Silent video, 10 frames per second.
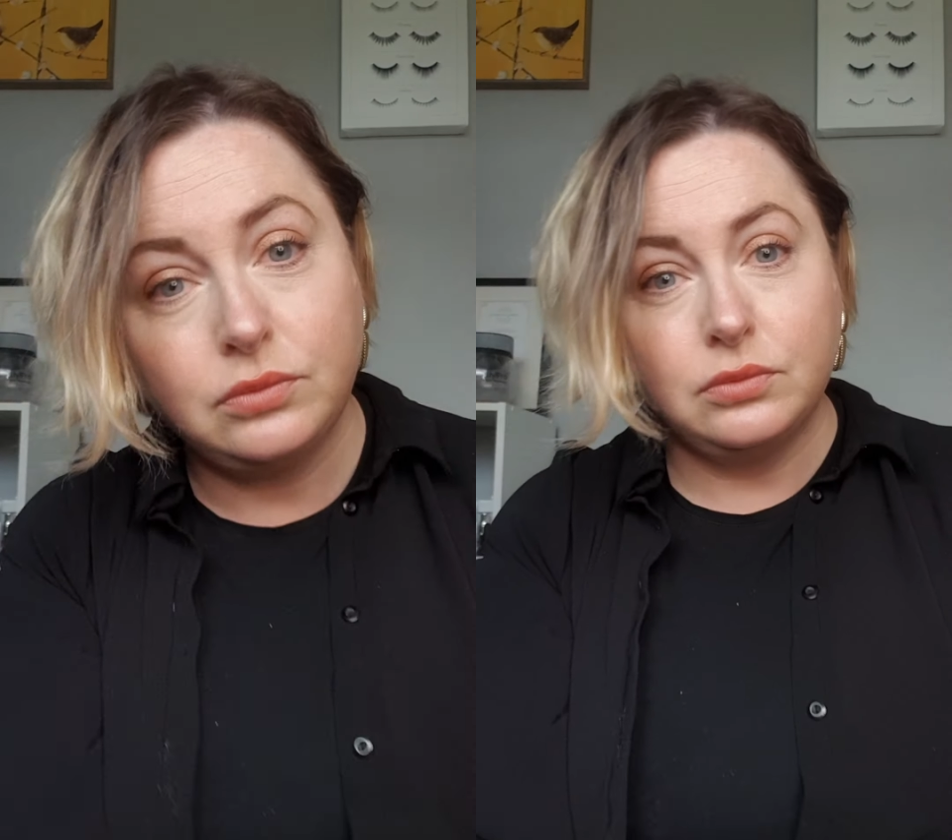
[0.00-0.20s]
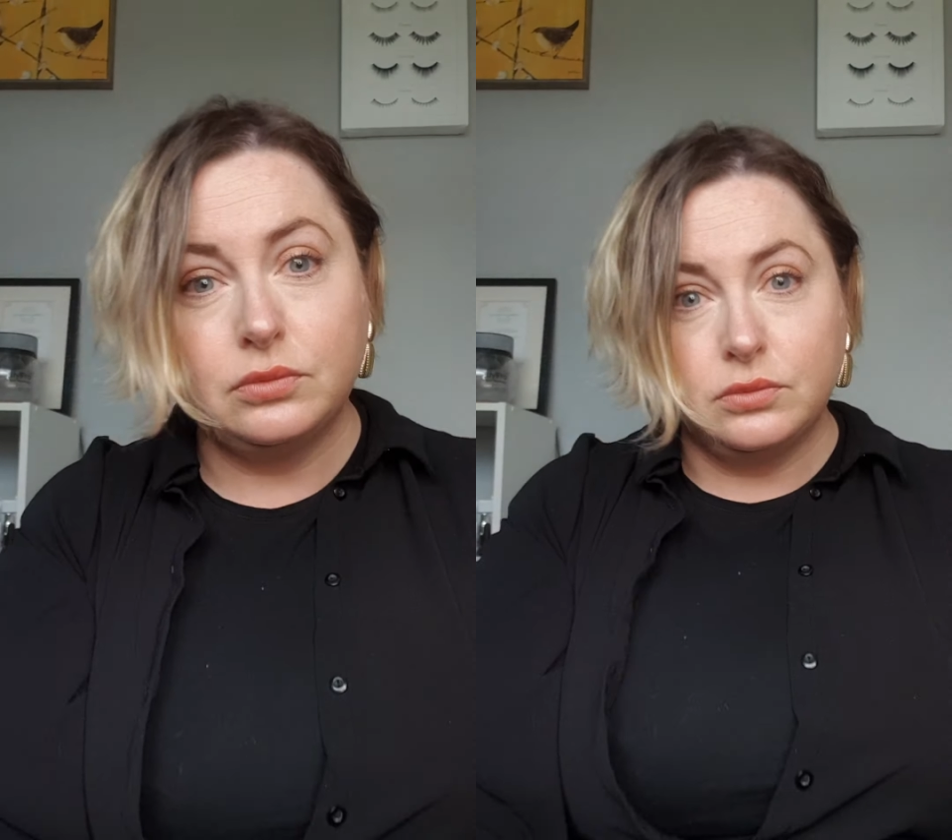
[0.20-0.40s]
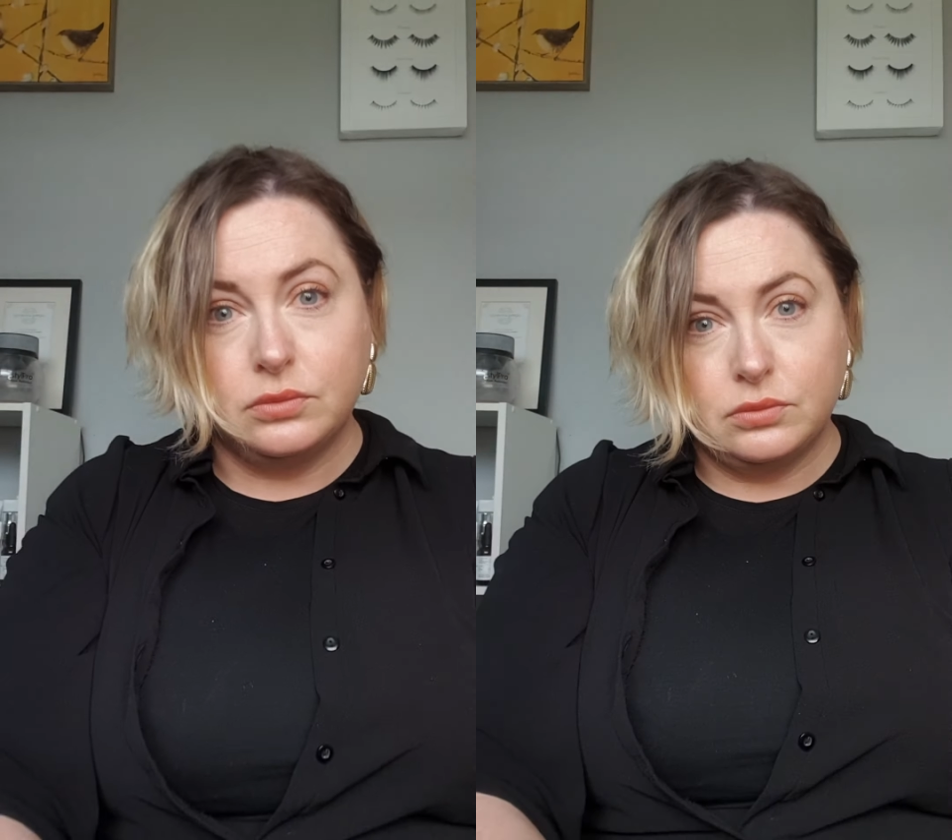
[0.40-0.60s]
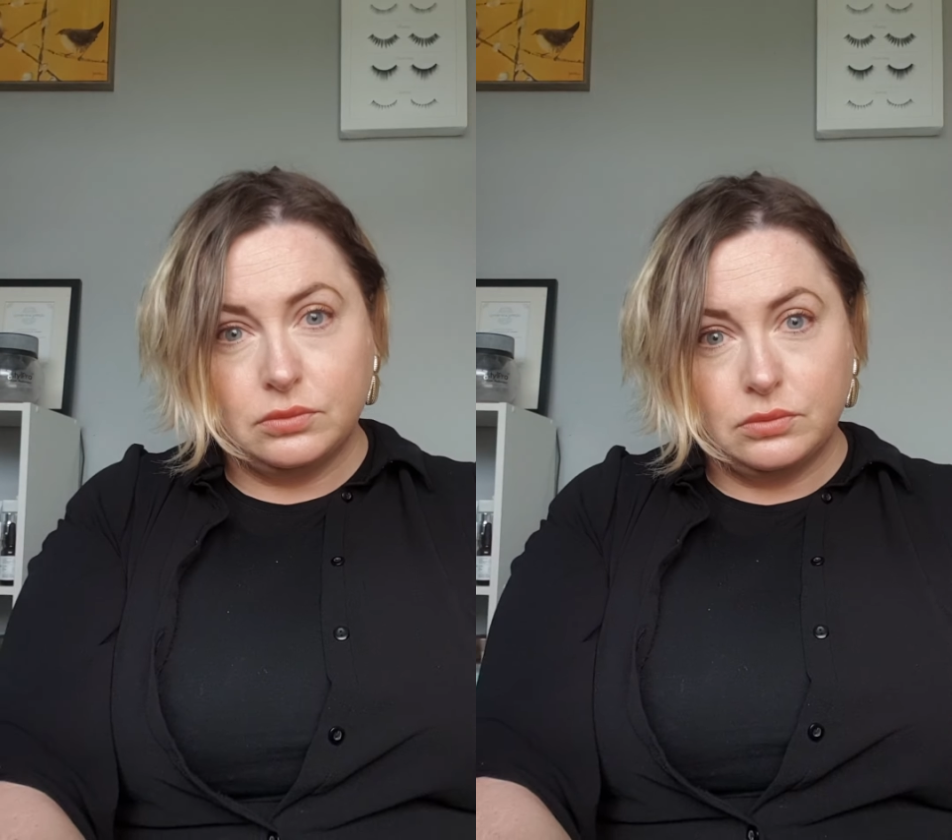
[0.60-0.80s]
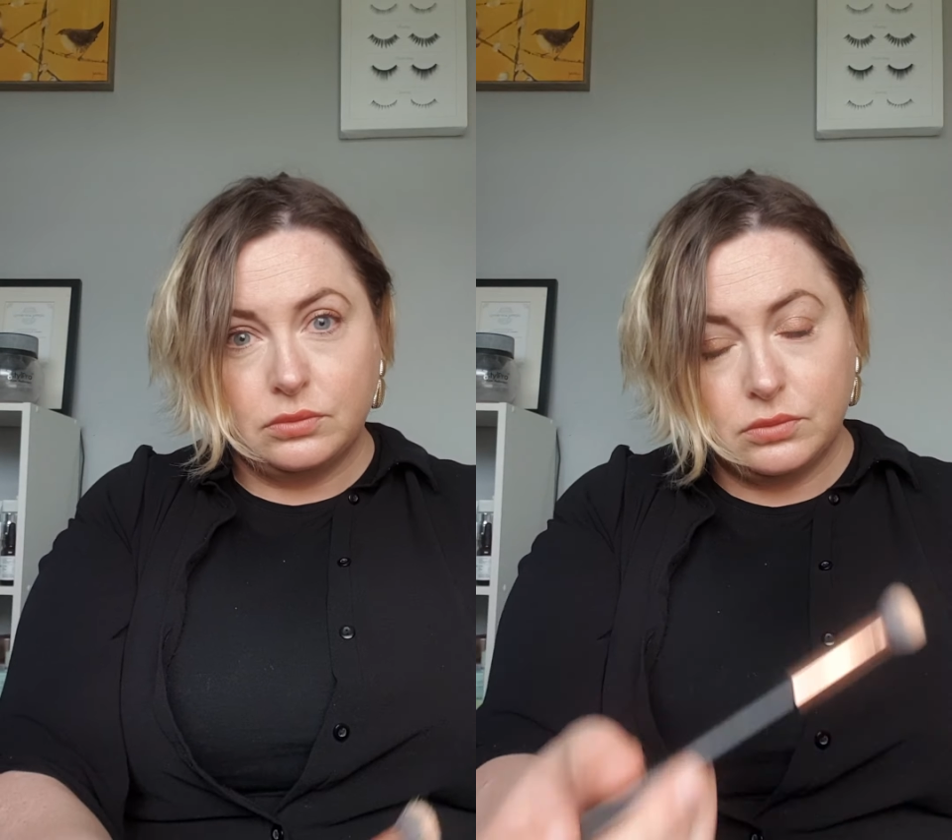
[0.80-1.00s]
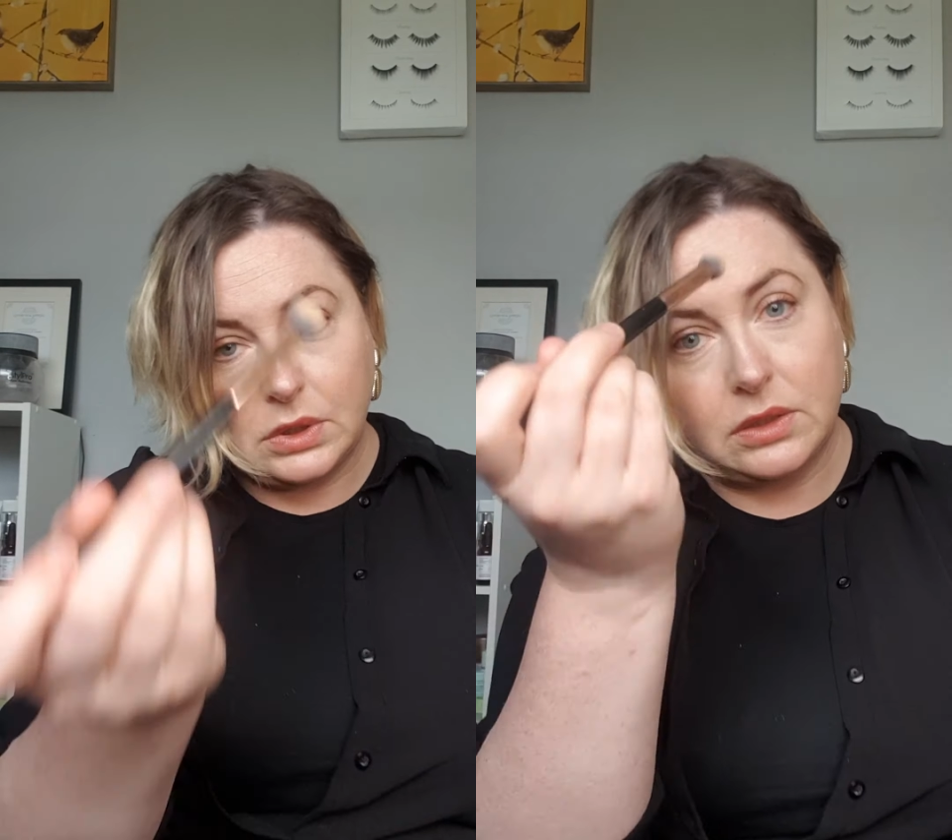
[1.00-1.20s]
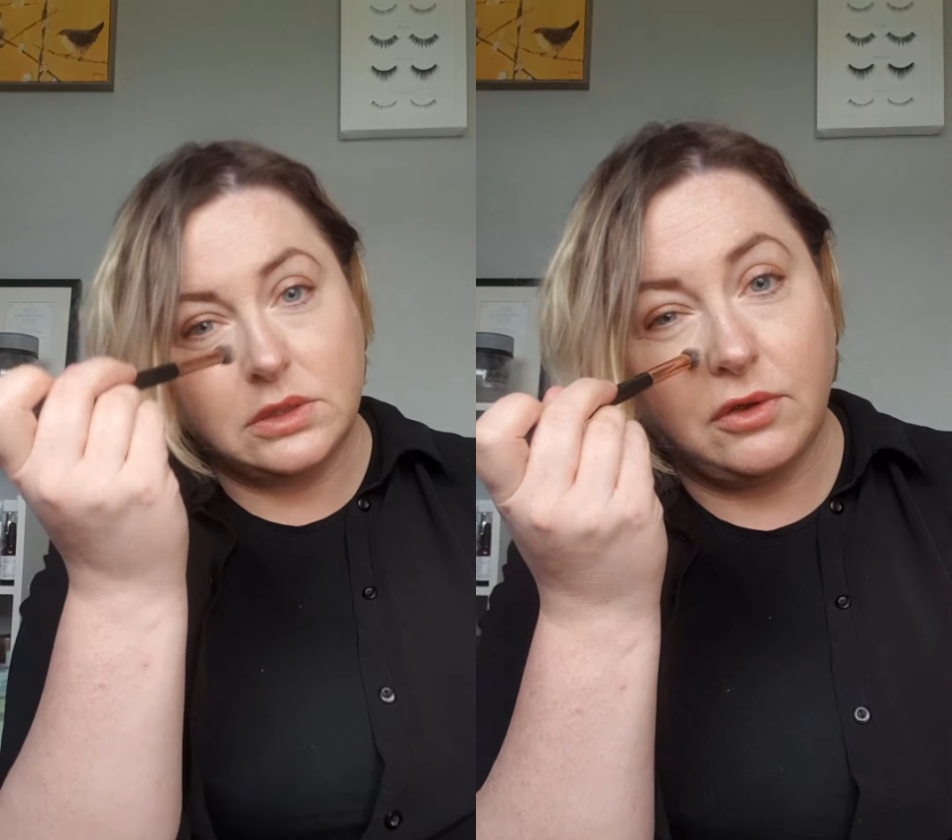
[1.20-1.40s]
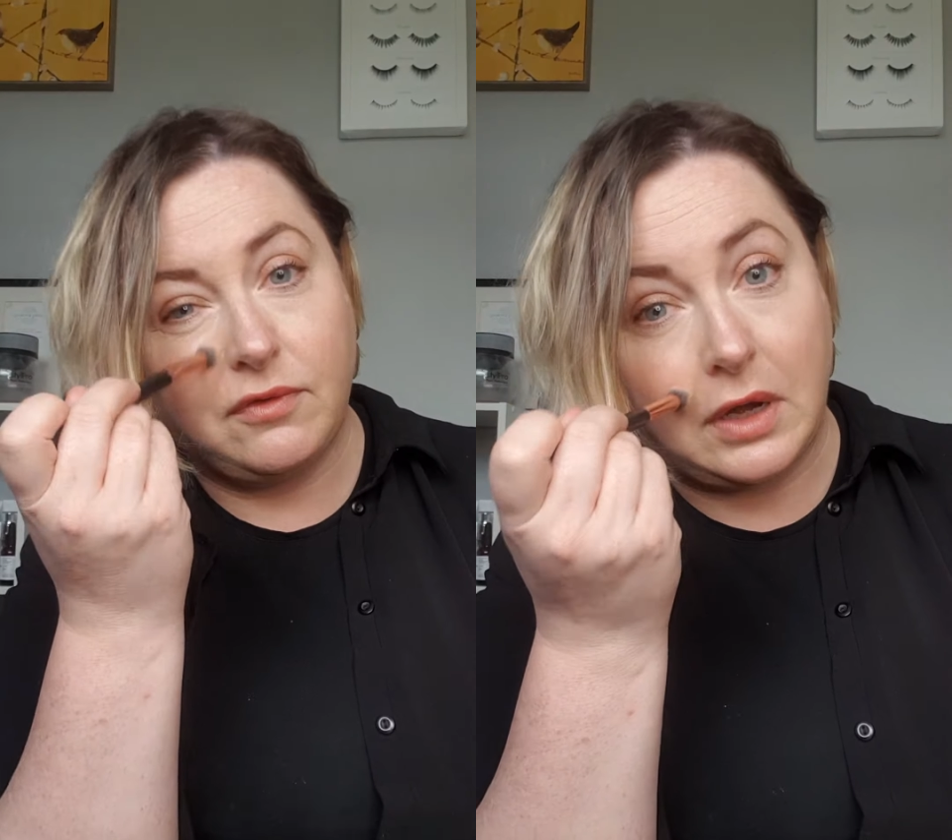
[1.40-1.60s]
I'll
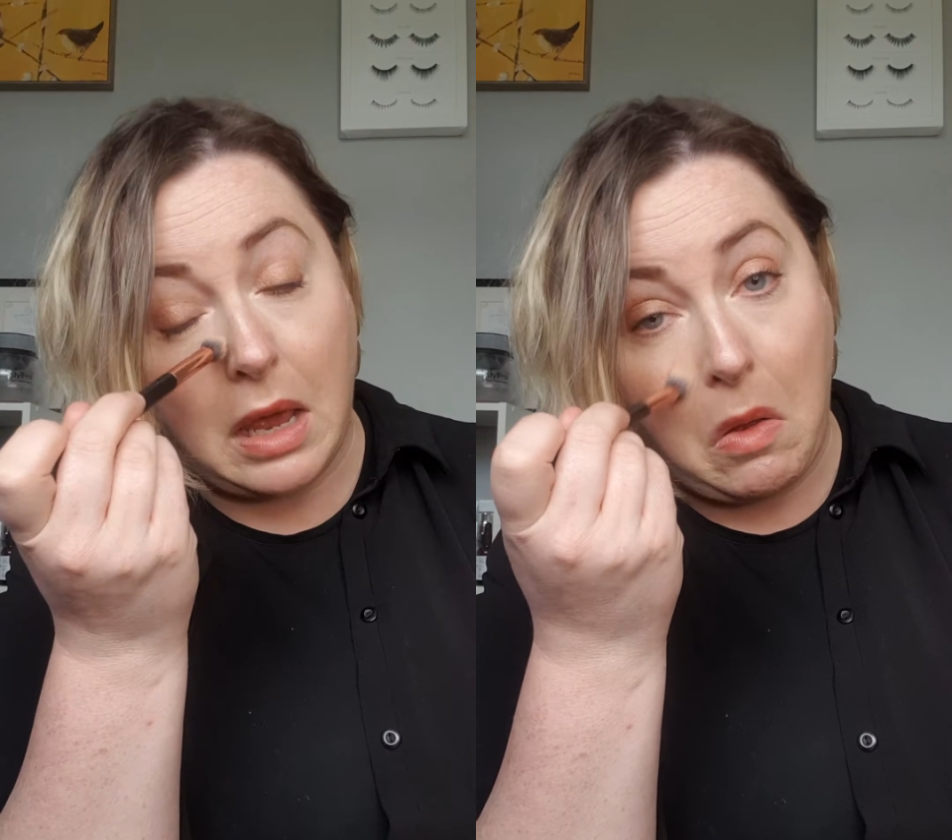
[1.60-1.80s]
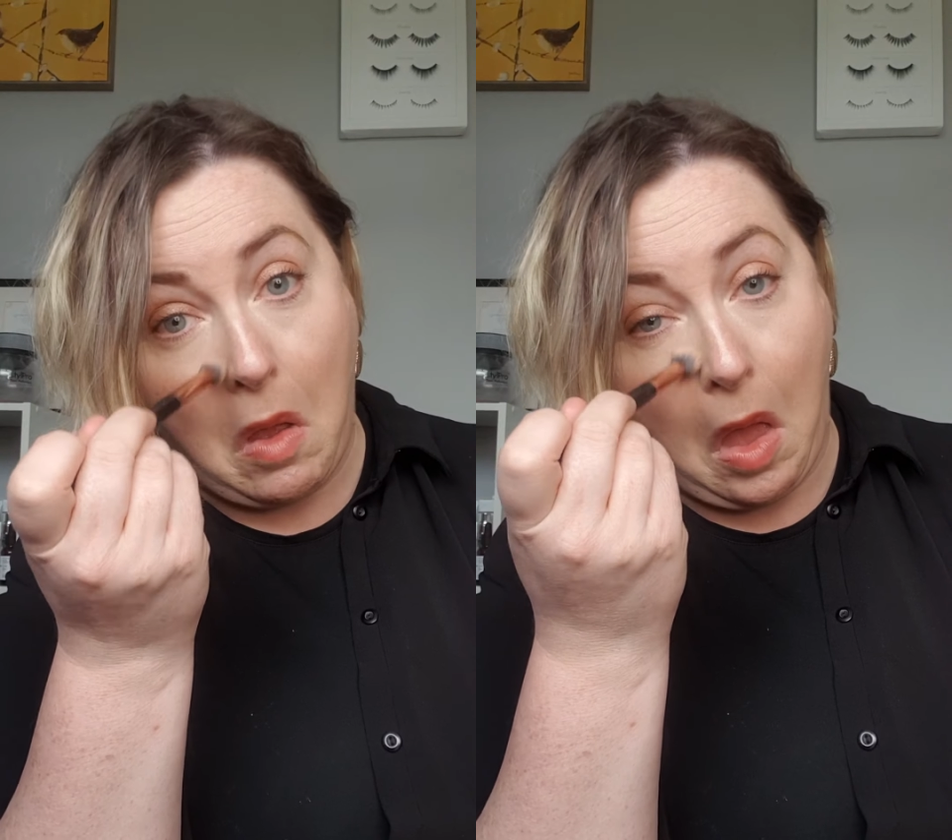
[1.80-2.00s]
do for now.